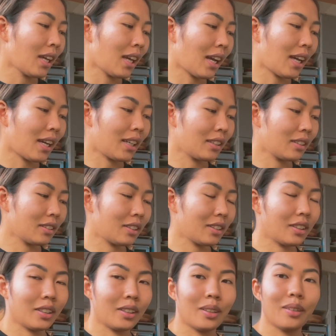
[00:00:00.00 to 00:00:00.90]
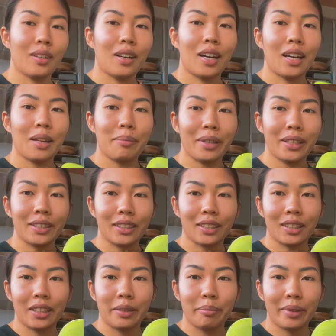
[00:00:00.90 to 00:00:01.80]
And so I
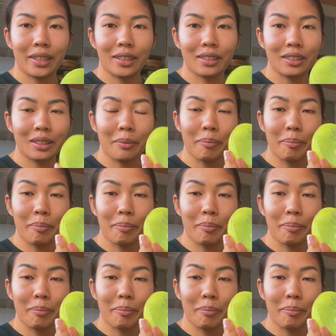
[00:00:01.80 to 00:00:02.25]
basically mixed some